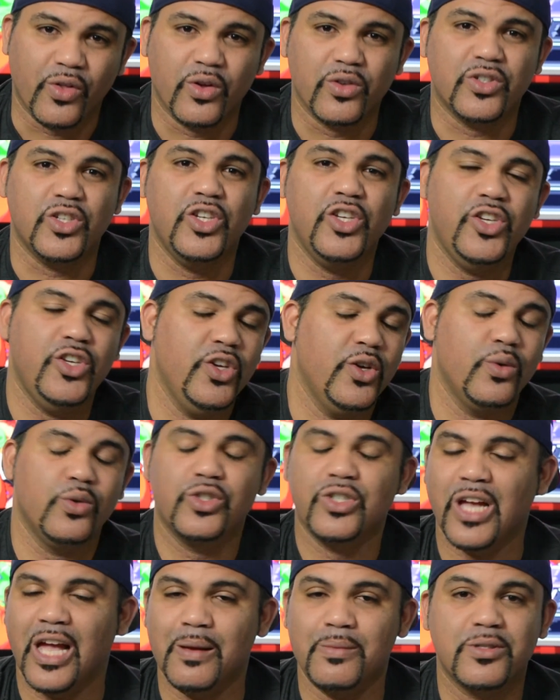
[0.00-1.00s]
Those
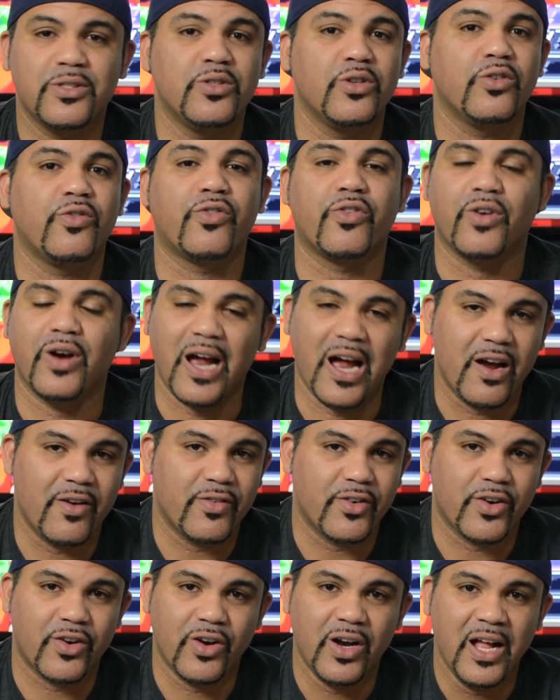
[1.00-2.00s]
huge games took
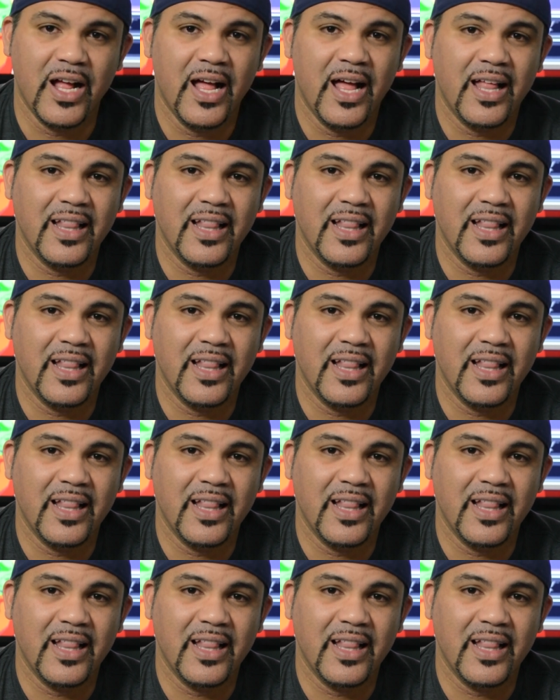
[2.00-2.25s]
forever.